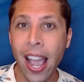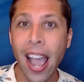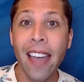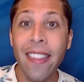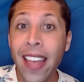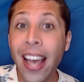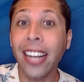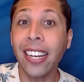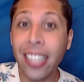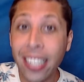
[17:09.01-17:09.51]

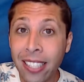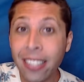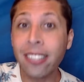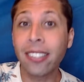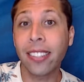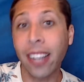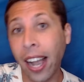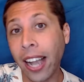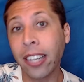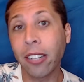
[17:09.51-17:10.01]
And that is
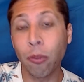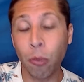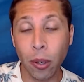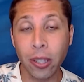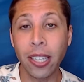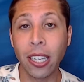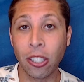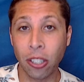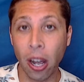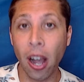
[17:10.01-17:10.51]
kind of
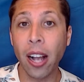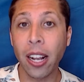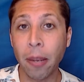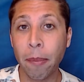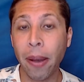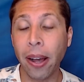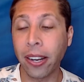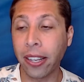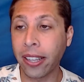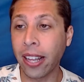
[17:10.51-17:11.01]
what they talk
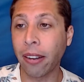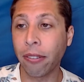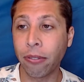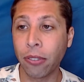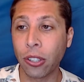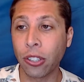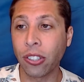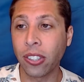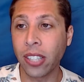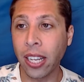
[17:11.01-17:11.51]
about in that
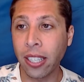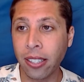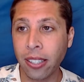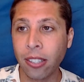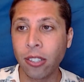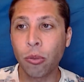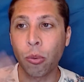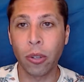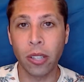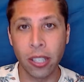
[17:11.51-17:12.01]
first
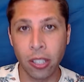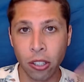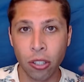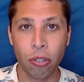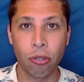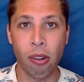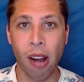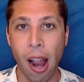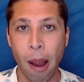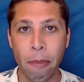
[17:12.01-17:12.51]
sentence where they
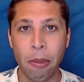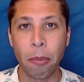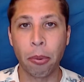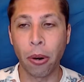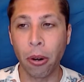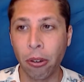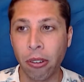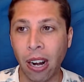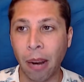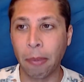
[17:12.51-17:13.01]
describe the
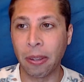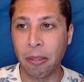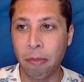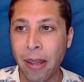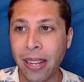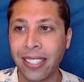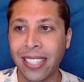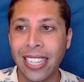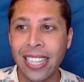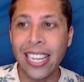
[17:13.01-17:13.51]
program. It's
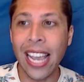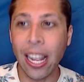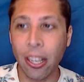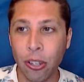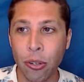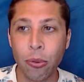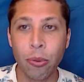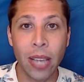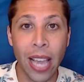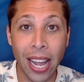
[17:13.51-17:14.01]
meant to get
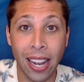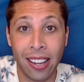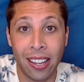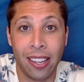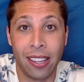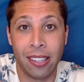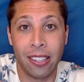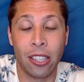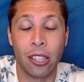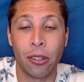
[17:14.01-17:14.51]
you, get,
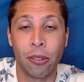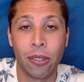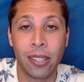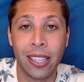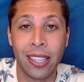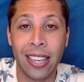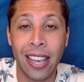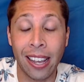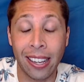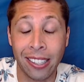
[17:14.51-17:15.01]
you know,
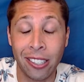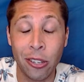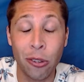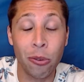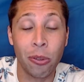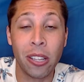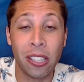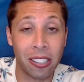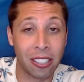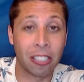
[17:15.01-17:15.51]
get you
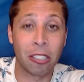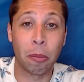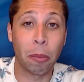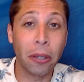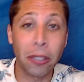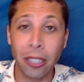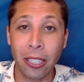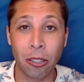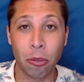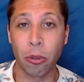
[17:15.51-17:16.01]
this
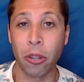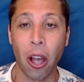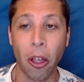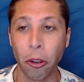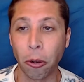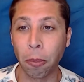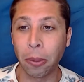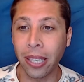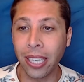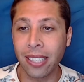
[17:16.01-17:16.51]
experience with
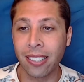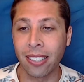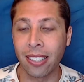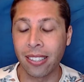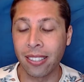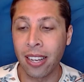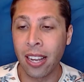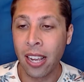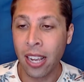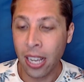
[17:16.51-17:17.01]
other
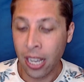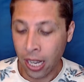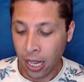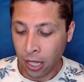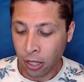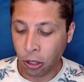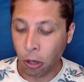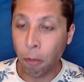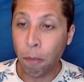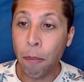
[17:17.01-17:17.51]
places.
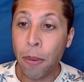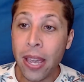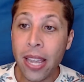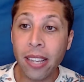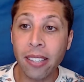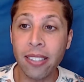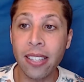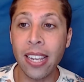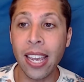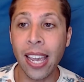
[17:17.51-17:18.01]
So B
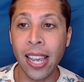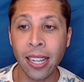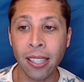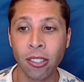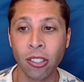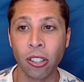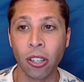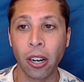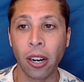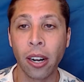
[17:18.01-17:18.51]
is the
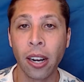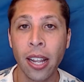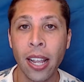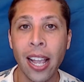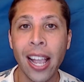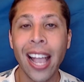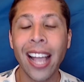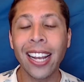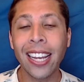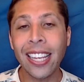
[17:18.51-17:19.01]
answer.
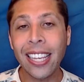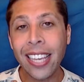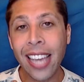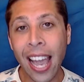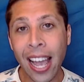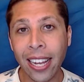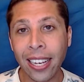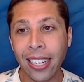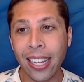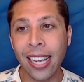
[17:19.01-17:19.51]
And
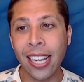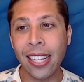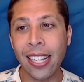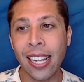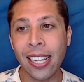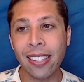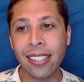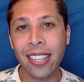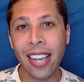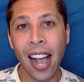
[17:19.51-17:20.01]
again,
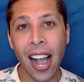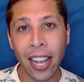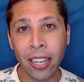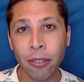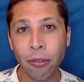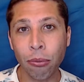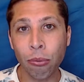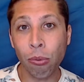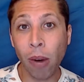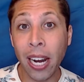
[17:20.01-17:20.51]
it's kind
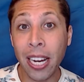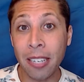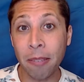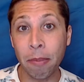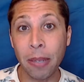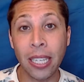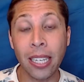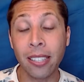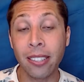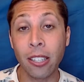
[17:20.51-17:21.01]
of right
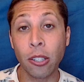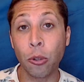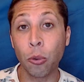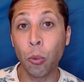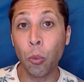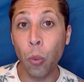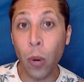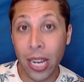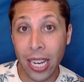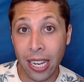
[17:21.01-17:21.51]
because it's
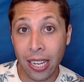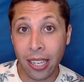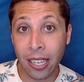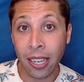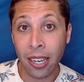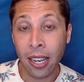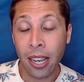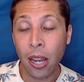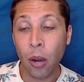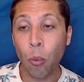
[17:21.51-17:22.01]
weak,
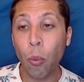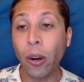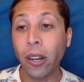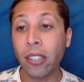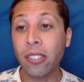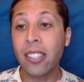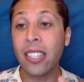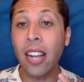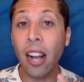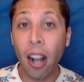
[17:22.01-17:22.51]

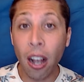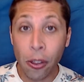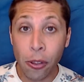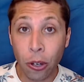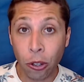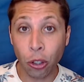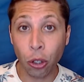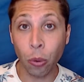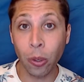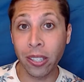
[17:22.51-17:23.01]
whereas the
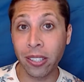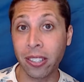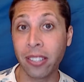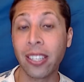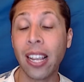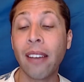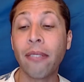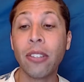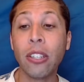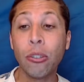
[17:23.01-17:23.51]
other choices
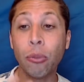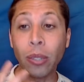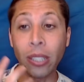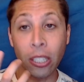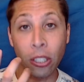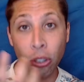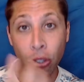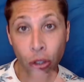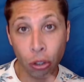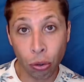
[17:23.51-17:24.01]
have these
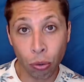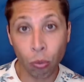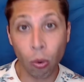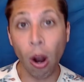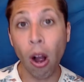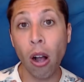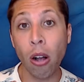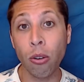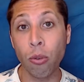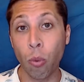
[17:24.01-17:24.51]
really
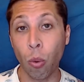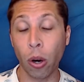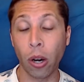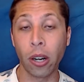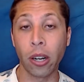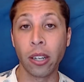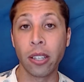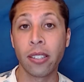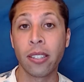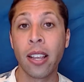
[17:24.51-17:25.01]
strong
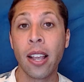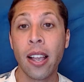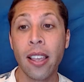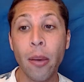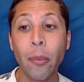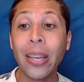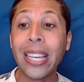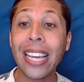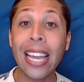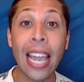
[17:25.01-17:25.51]
words
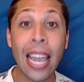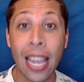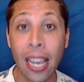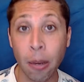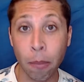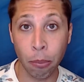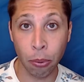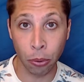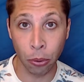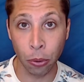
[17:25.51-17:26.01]
that we
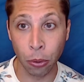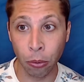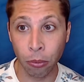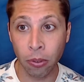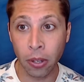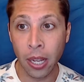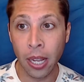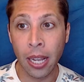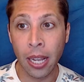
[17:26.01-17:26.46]
can't prove.